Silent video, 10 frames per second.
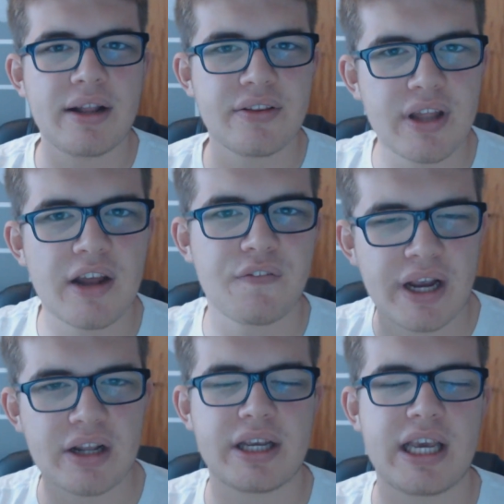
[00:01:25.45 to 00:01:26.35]
and then
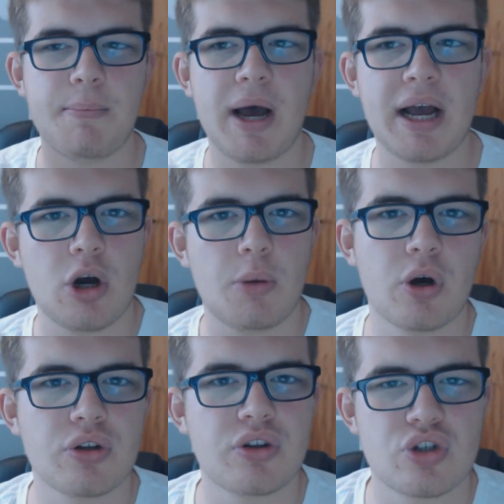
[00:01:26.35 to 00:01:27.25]
finally it came back
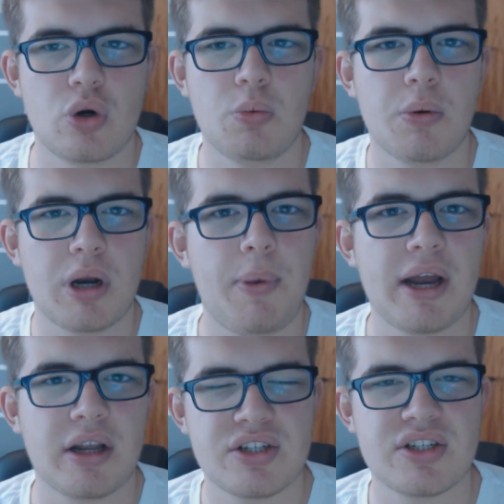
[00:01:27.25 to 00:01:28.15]
up, and it looked as though we were
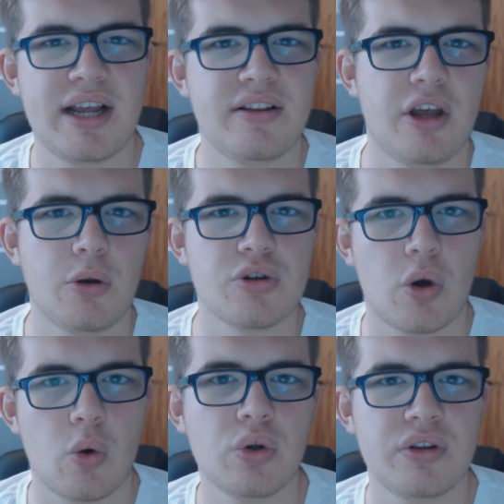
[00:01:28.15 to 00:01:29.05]
apparently set to
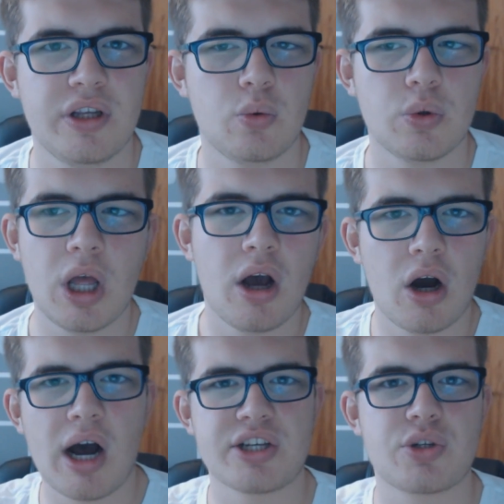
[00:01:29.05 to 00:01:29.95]
announce a loan deal
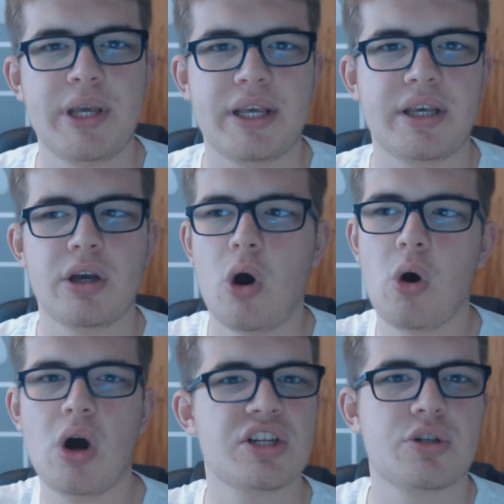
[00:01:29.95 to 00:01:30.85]
last week.
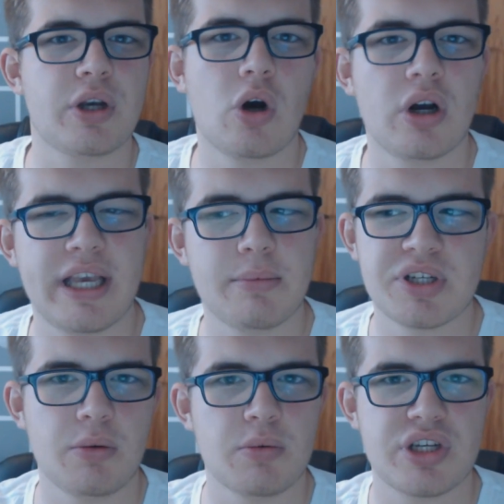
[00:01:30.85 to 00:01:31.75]
All last week, all I
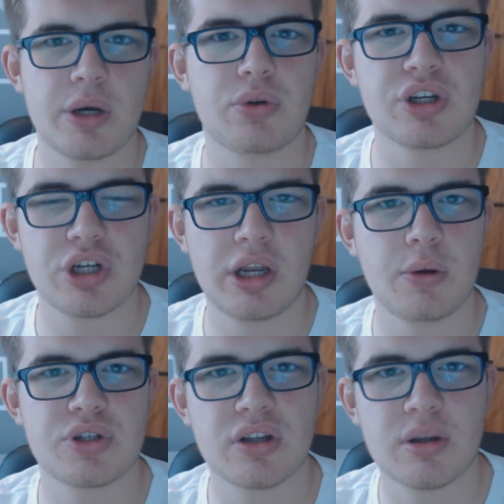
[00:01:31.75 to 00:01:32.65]
kept saying was Celtic should
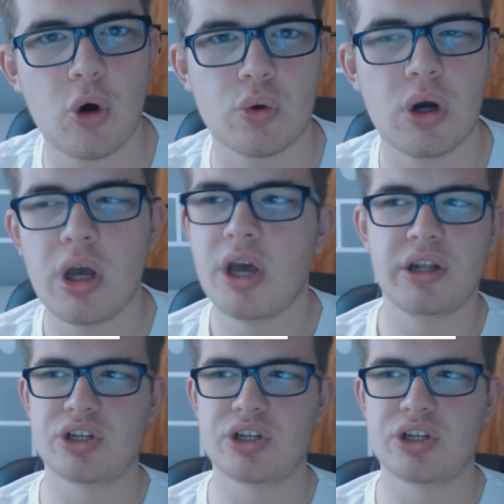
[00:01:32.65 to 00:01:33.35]
announce it tomorrow.